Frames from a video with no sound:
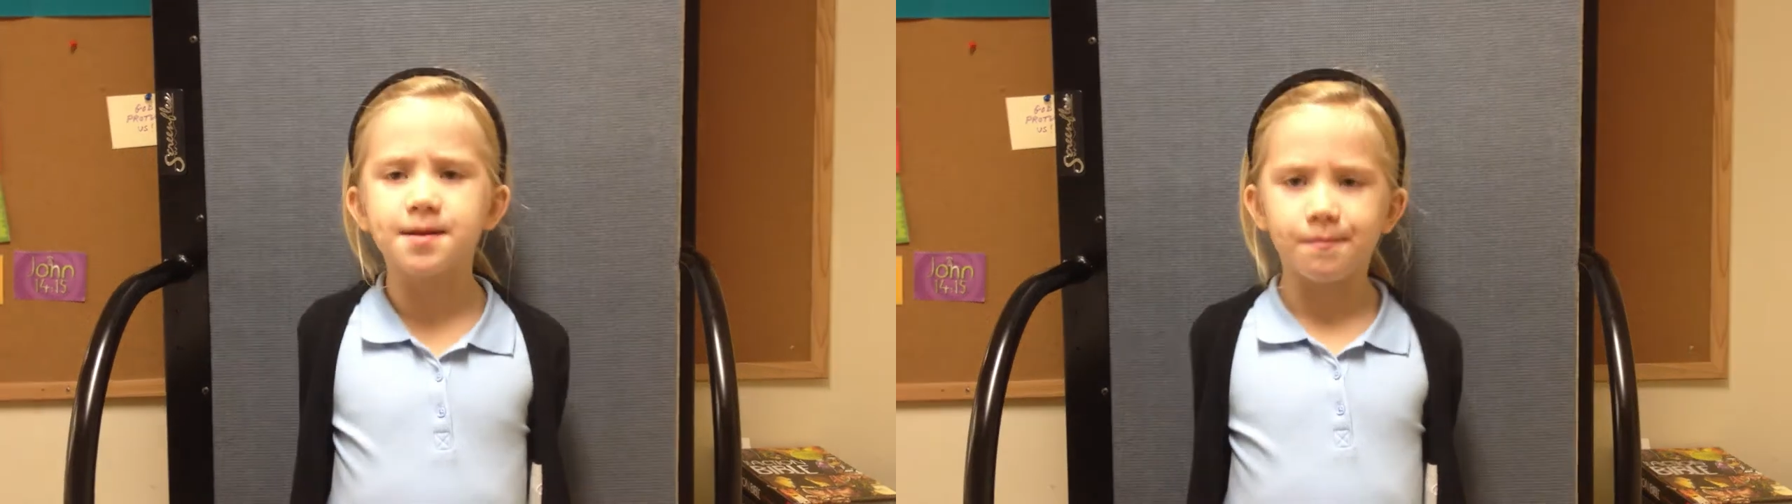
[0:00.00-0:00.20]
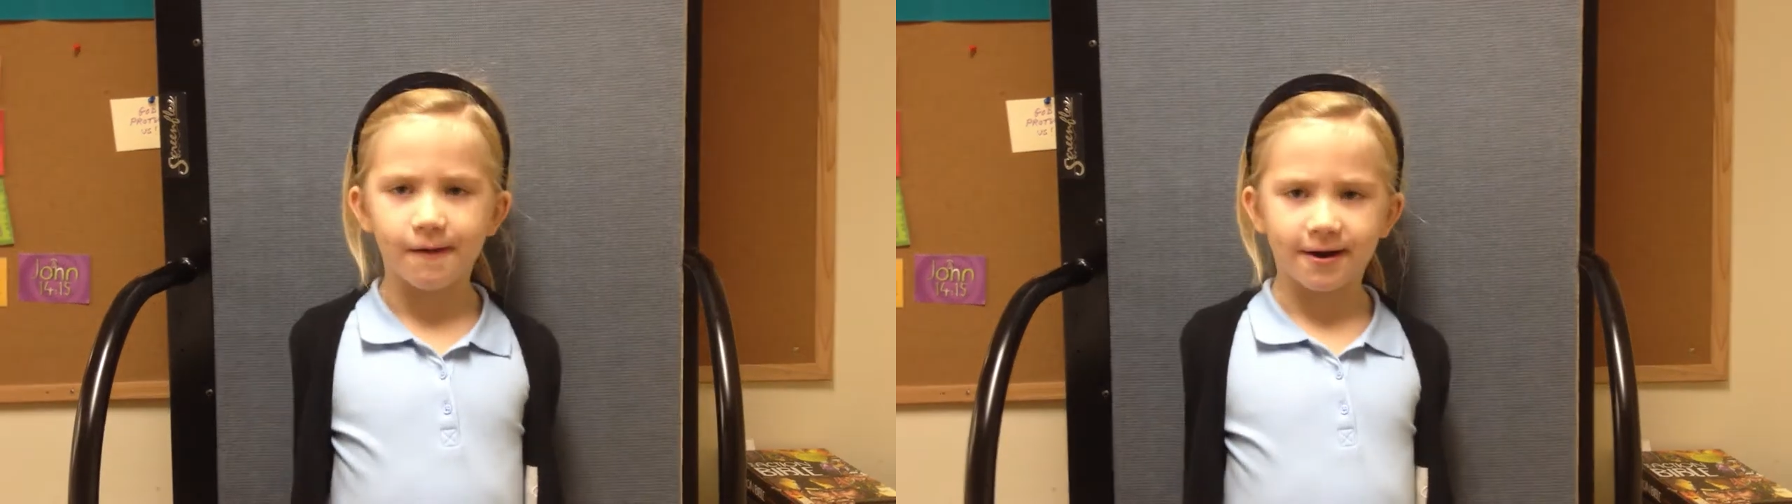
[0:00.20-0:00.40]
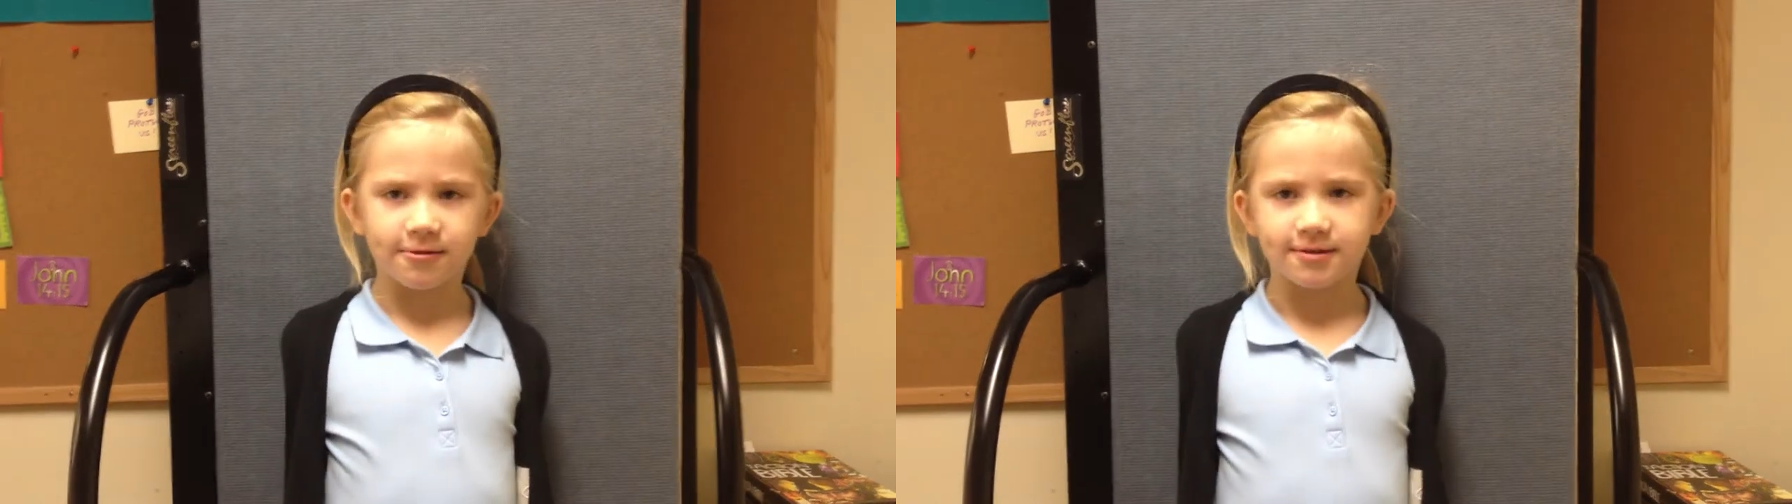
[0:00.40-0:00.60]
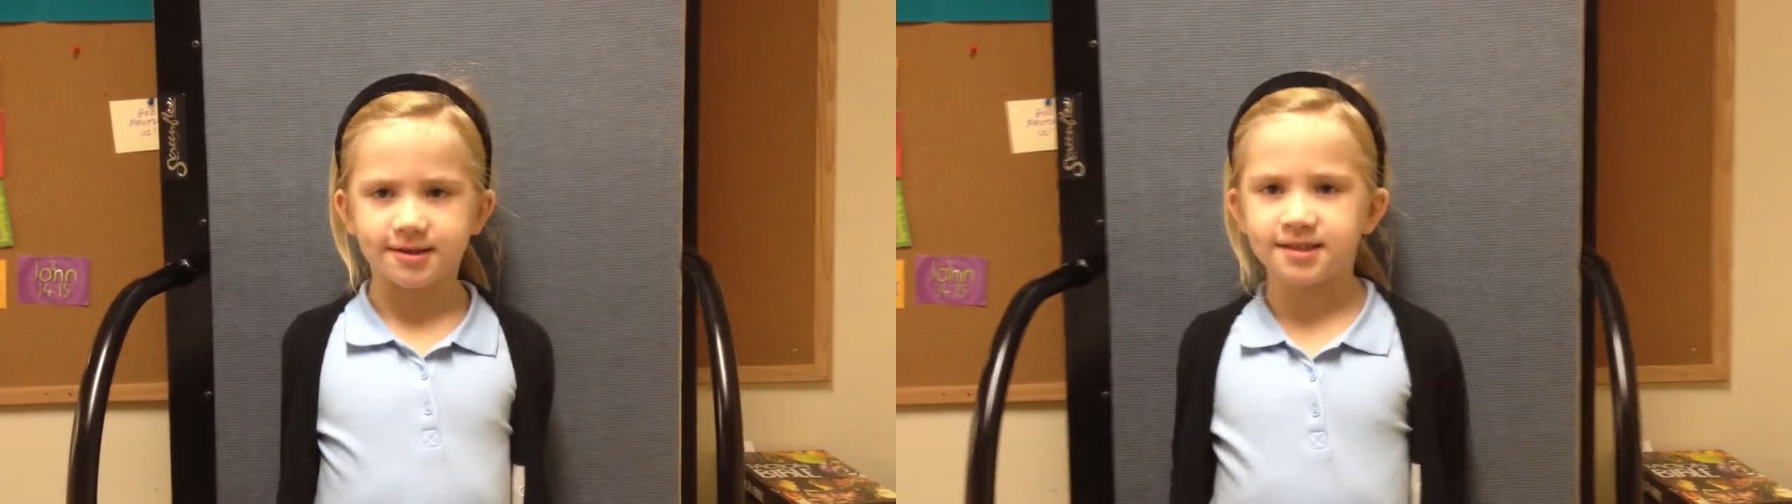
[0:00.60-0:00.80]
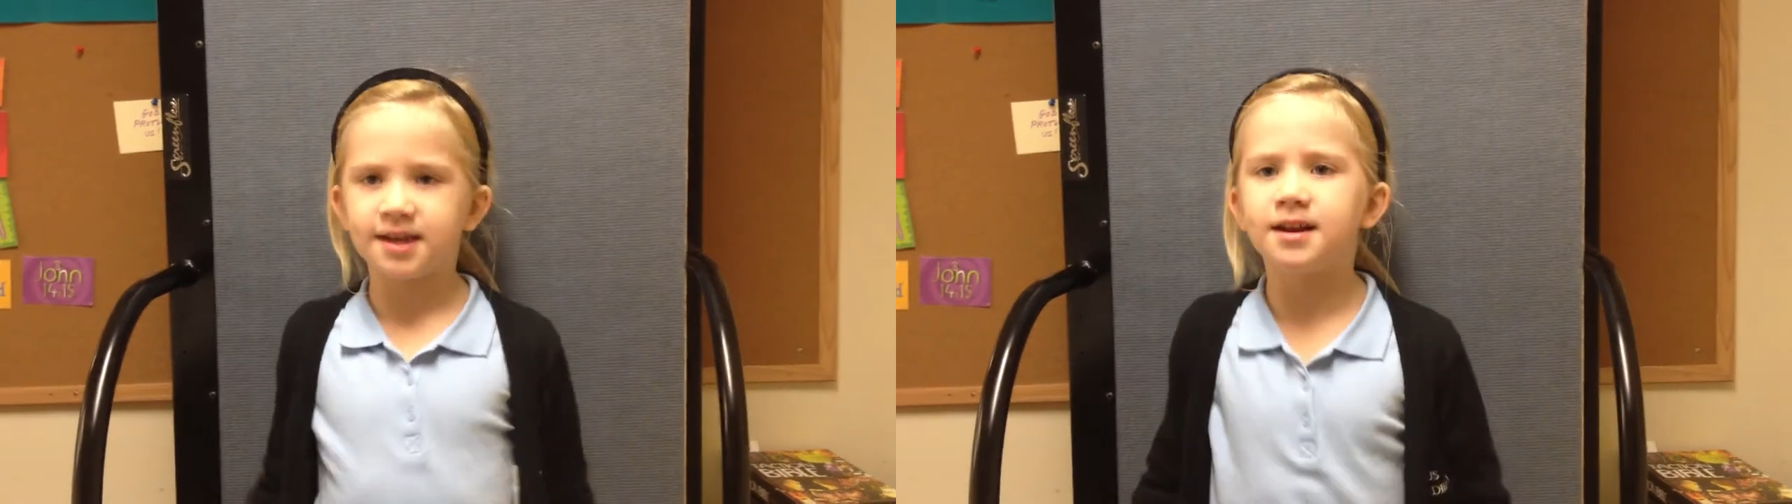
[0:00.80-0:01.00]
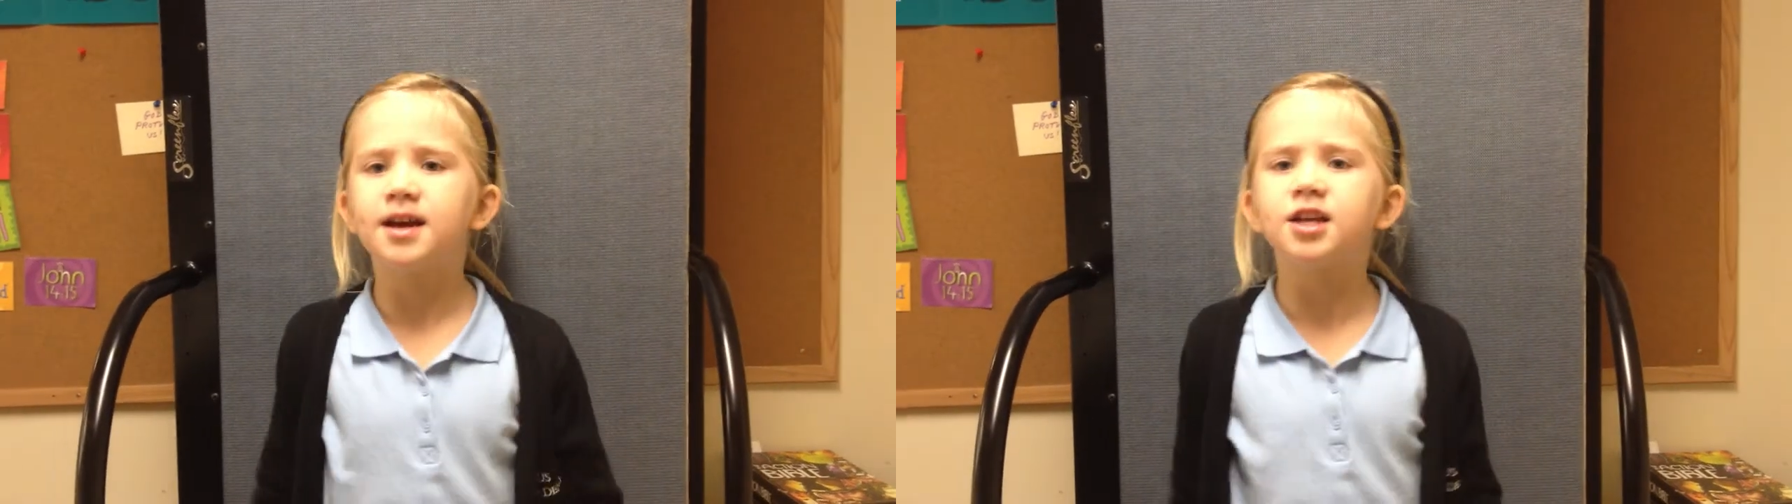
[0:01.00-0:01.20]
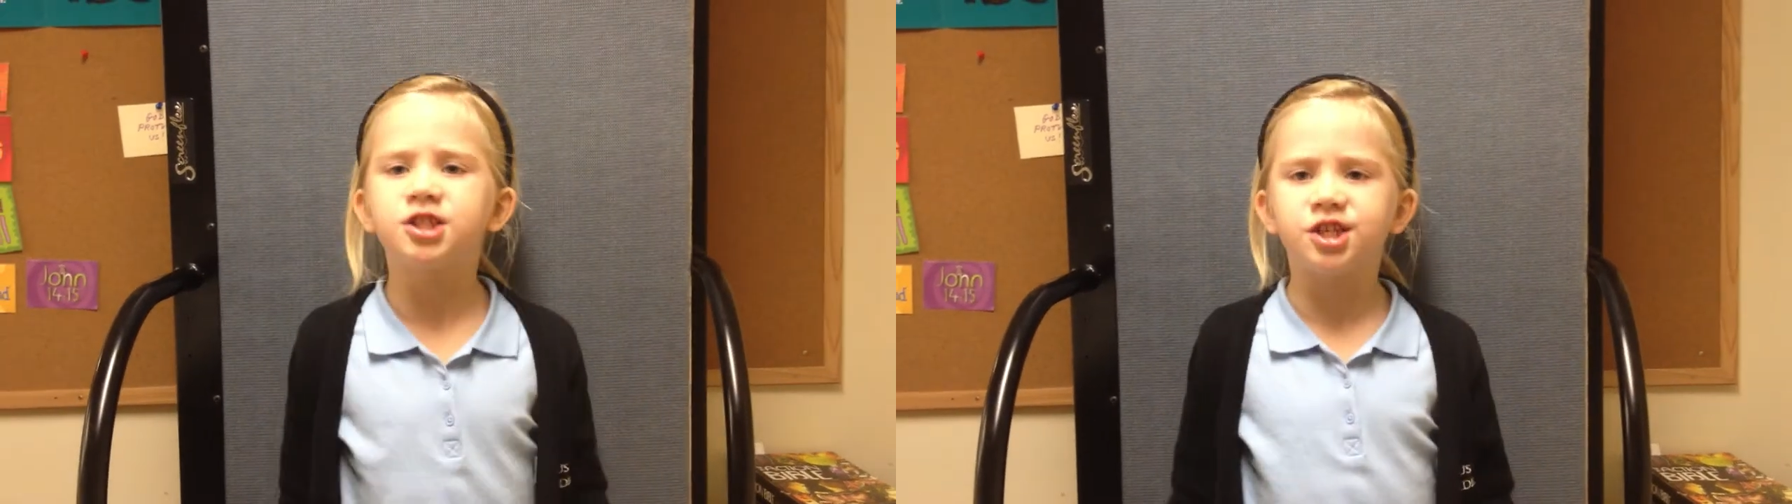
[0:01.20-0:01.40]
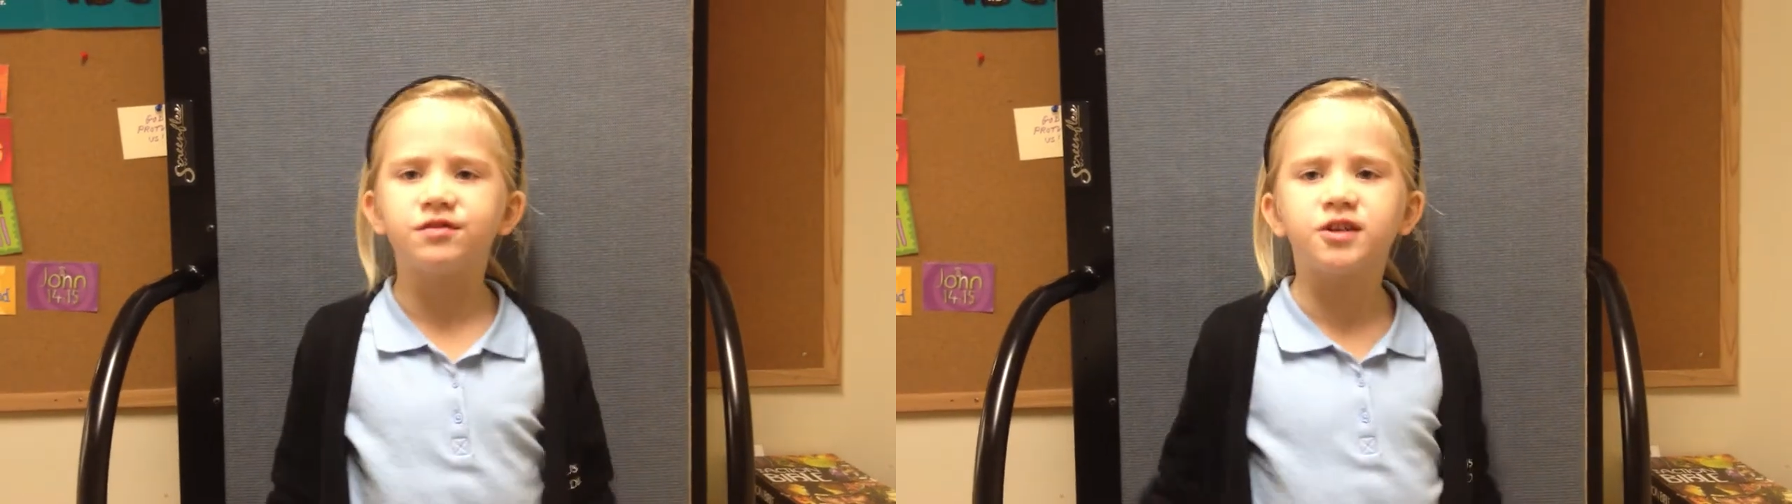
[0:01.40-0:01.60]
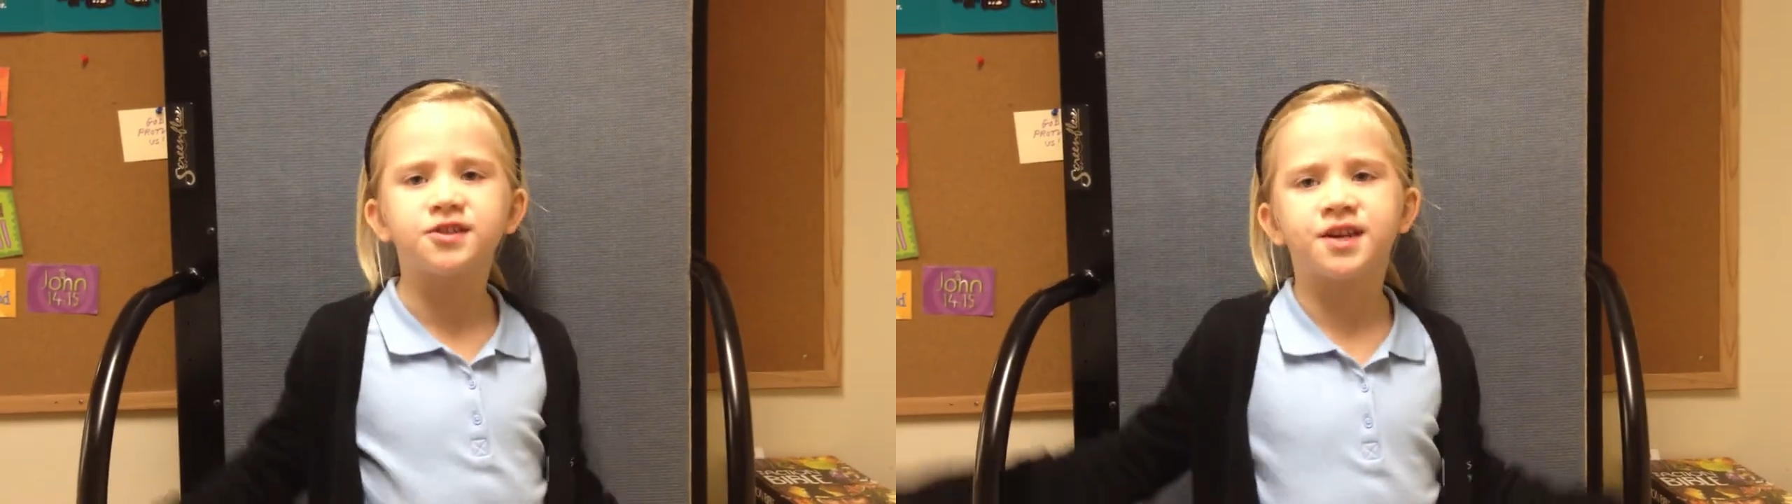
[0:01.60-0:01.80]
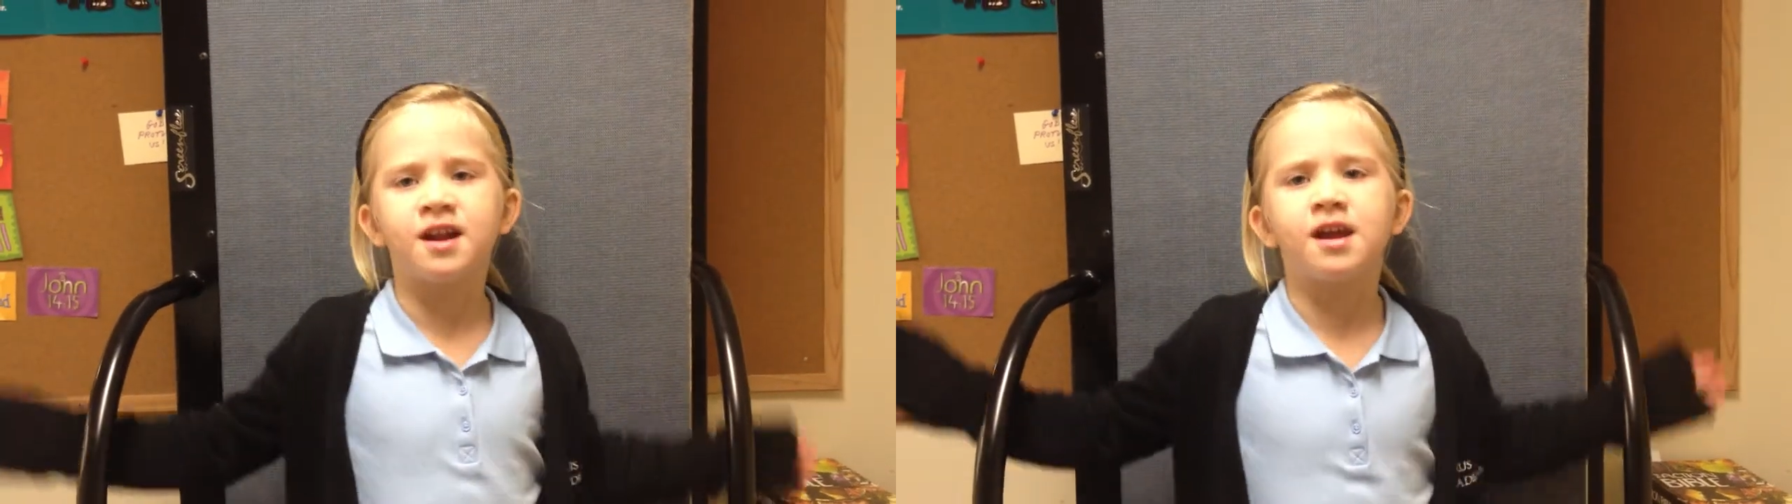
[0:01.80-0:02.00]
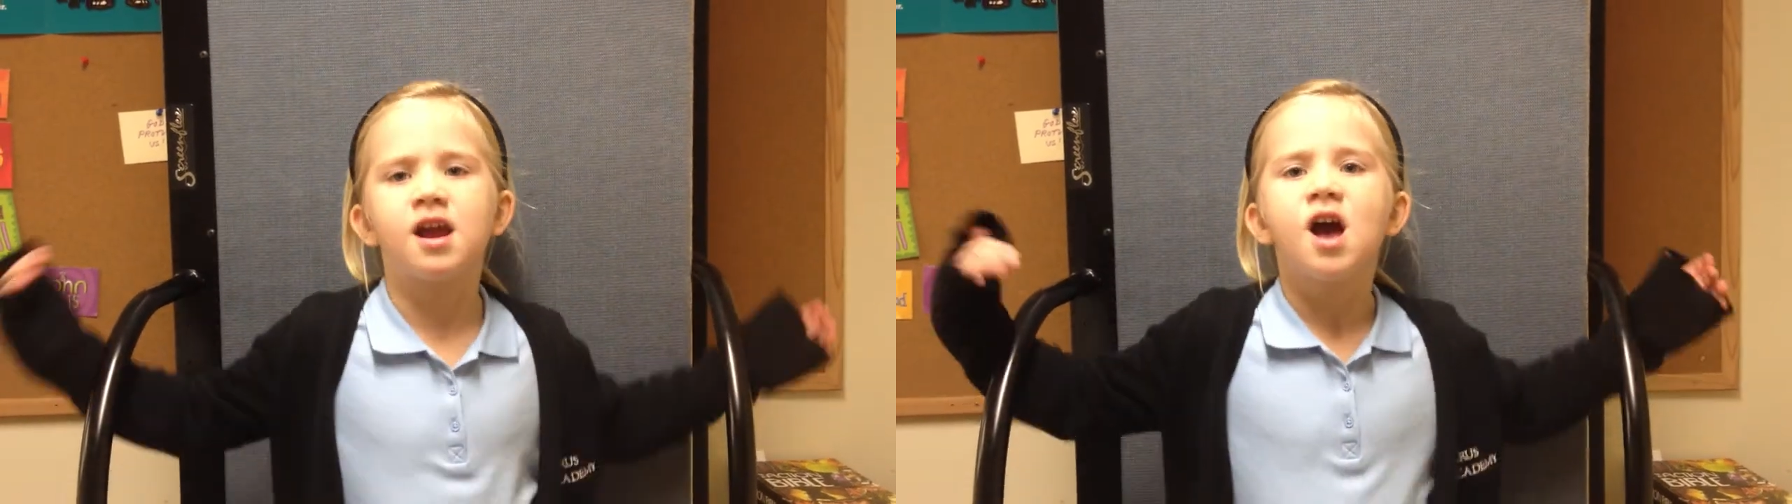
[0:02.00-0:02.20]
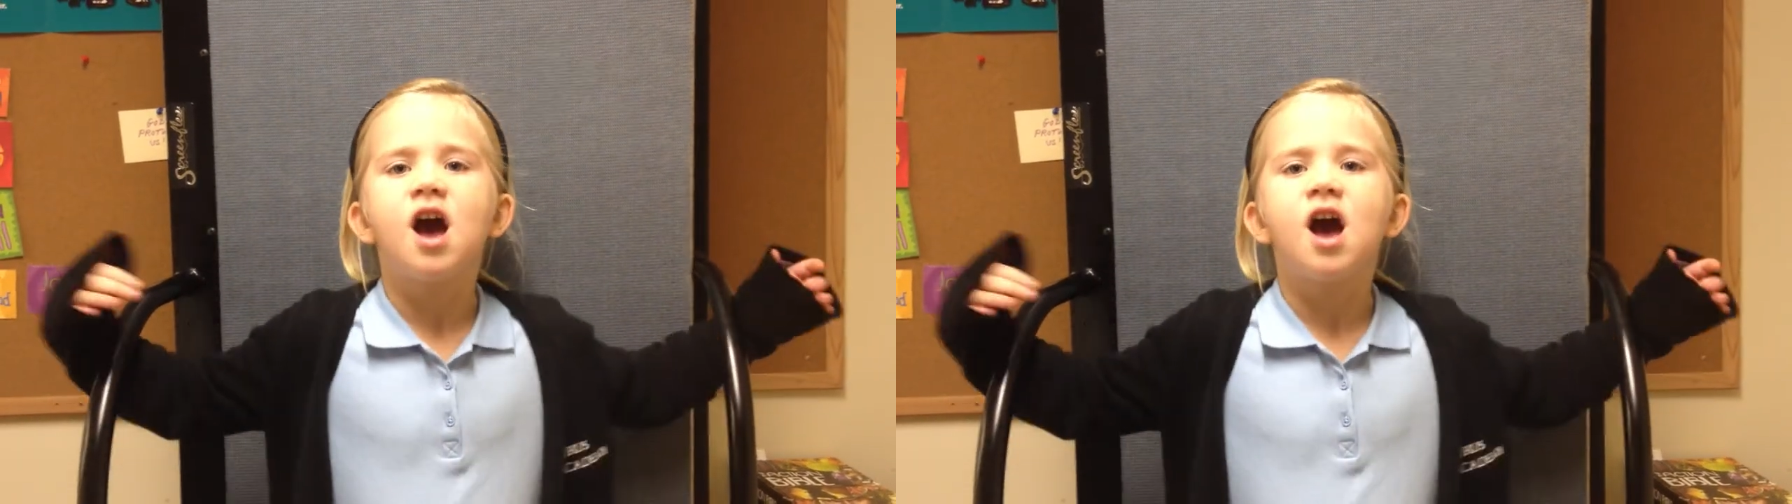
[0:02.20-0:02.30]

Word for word: Head by Christina G. Rossetti.